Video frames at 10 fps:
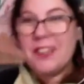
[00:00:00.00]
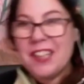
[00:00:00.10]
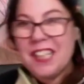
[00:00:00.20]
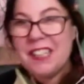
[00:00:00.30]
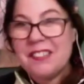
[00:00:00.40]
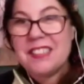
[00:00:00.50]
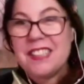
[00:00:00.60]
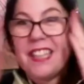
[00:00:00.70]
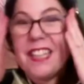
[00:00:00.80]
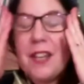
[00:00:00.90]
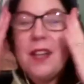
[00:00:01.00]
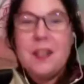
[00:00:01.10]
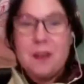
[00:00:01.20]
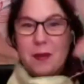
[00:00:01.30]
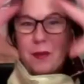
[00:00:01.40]
He was like
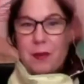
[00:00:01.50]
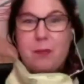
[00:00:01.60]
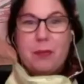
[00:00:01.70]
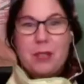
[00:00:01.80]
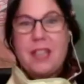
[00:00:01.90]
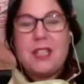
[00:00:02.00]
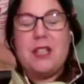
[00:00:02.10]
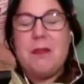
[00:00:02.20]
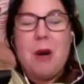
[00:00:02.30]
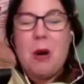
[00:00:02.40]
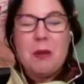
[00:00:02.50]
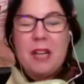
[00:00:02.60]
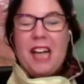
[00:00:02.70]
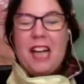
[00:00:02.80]
into protection mode, like,